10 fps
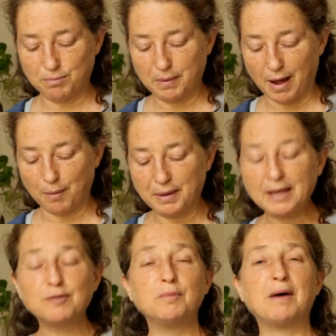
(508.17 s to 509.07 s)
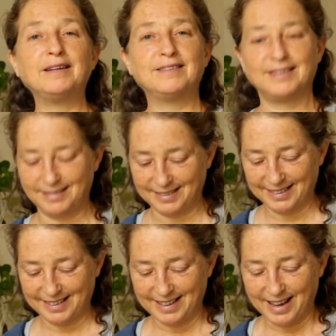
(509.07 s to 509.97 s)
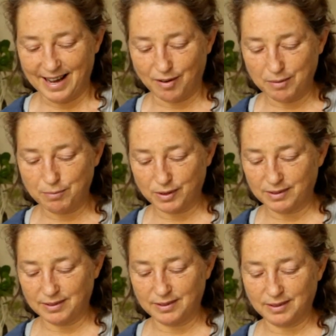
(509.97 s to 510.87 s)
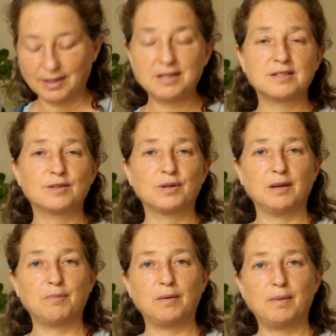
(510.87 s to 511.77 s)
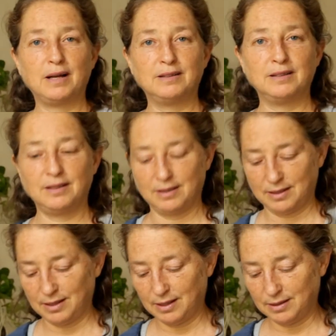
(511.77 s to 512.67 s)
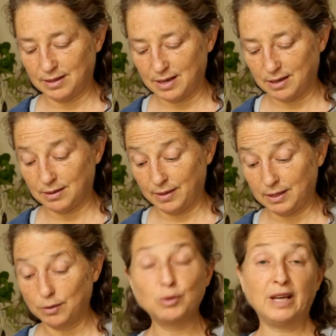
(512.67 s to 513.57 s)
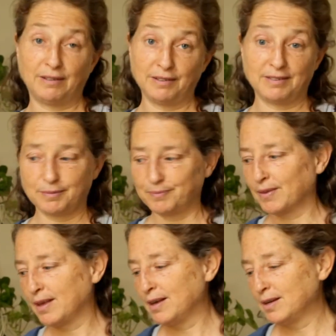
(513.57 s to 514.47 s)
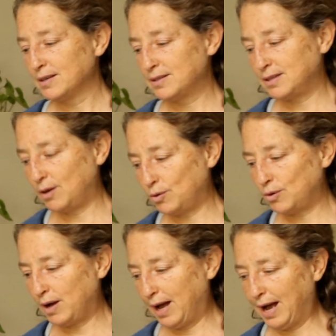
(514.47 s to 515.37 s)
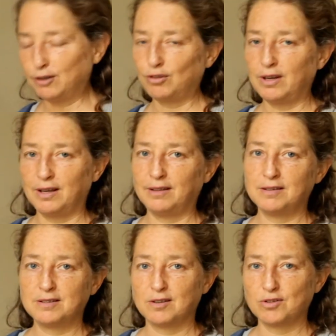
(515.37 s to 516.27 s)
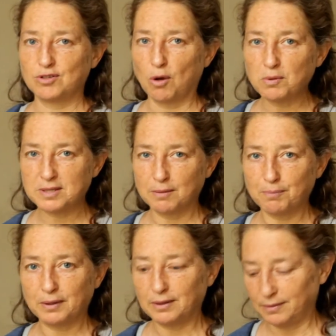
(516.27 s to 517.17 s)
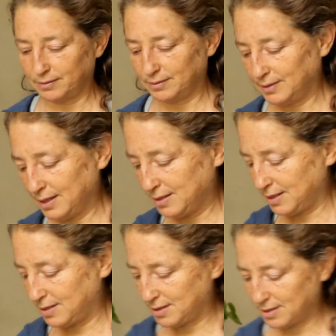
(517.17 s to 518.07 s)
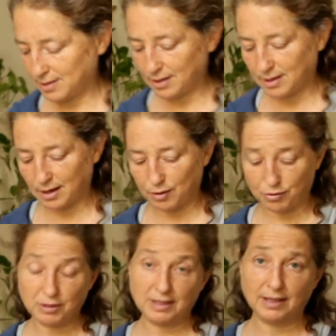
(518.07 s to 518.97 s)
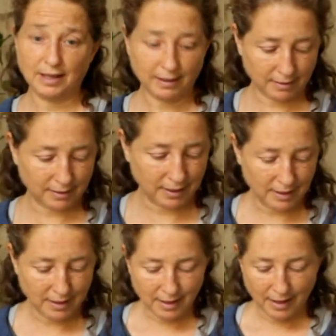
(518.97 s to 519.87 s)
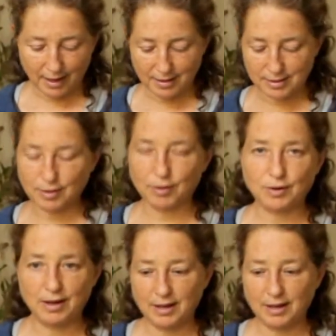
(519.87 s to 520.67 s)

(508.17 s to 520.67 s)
are being reminded how important it is to keep our body in good health. So actually, it is so simple that it's kind of ridiculous, and so